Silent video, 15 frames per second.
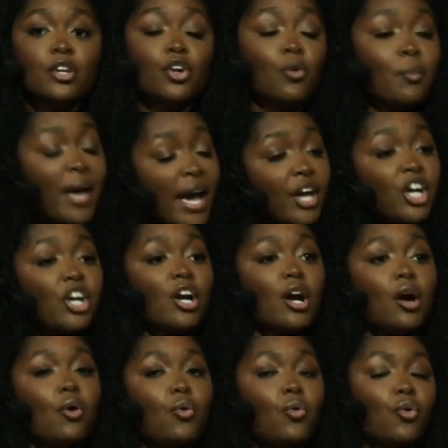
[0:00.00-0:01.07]
no
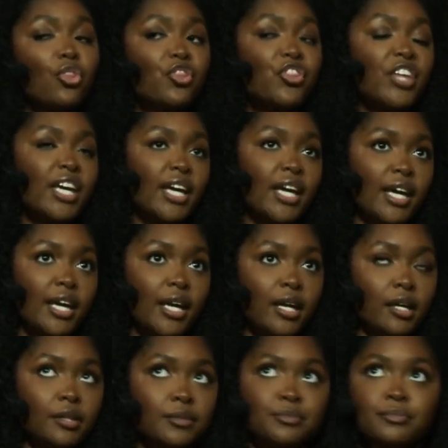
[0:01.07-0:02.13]
matter
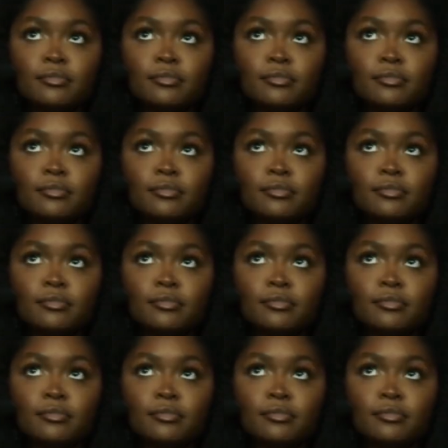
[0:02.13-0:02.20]
the